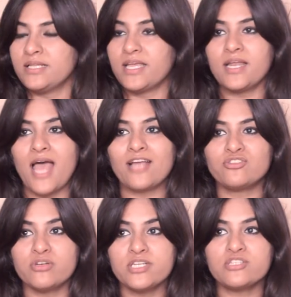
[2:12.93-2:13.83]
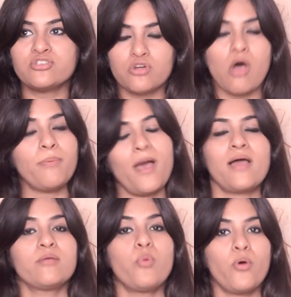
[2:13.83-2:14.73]
They can actually stop
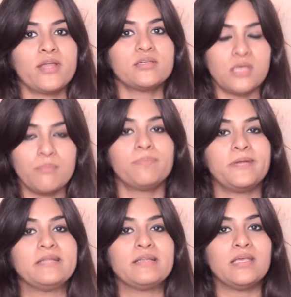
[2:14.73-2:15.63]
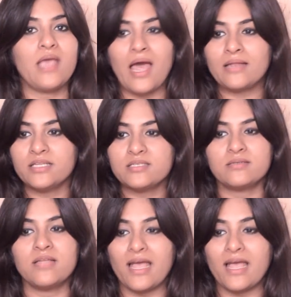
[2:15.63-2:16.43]
at a point completely, and they